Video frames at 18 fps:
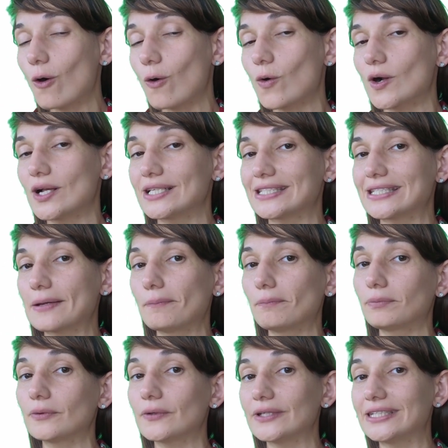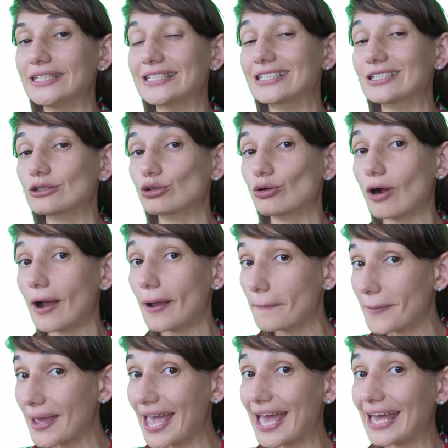or simply
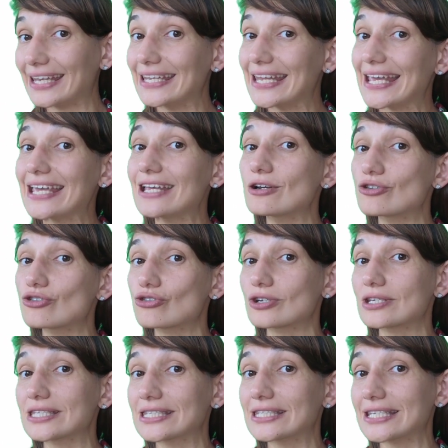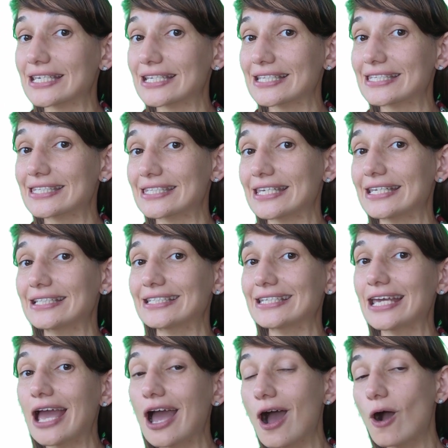describe an interesting
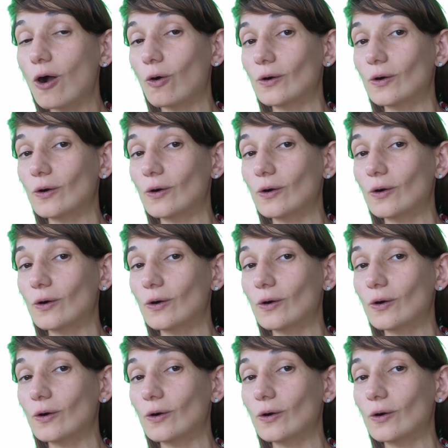city,